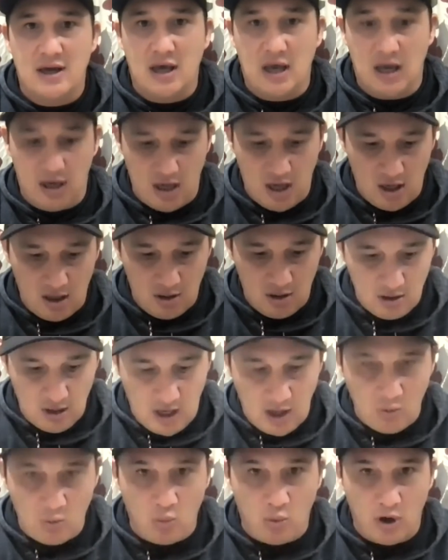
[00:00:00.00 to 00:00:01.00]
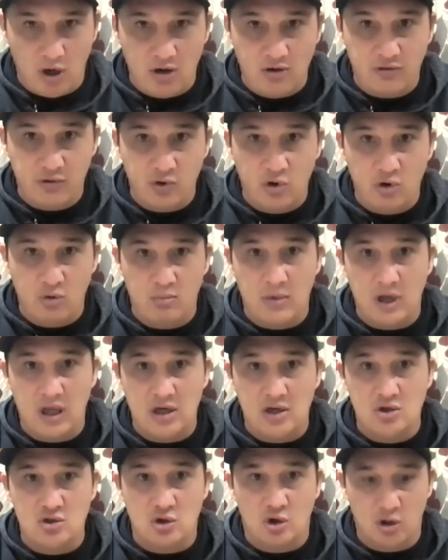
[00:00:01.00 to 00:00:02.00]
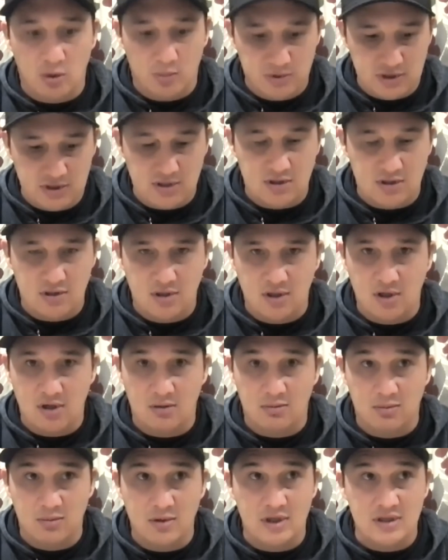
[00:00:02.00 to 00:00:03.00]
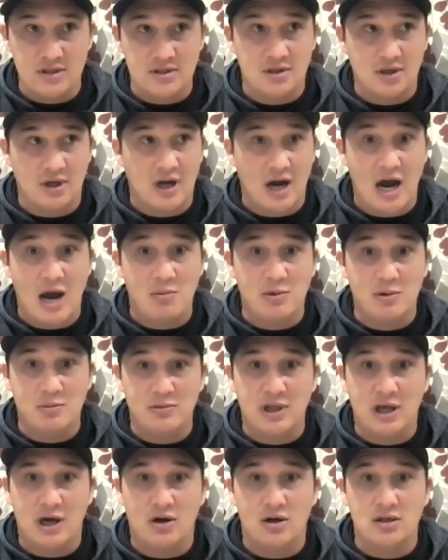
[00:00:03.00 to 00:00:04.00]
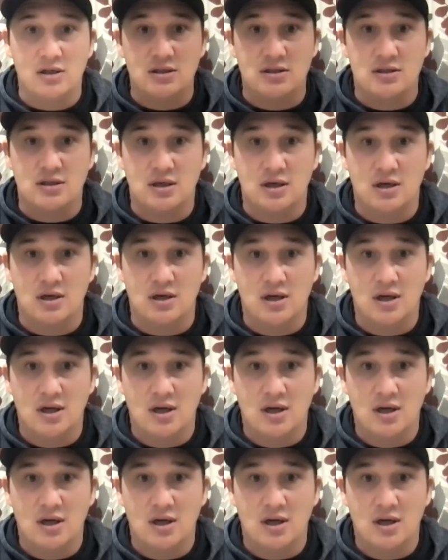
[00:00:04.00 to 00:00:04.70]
and one of her main jobs is to calm him down, is to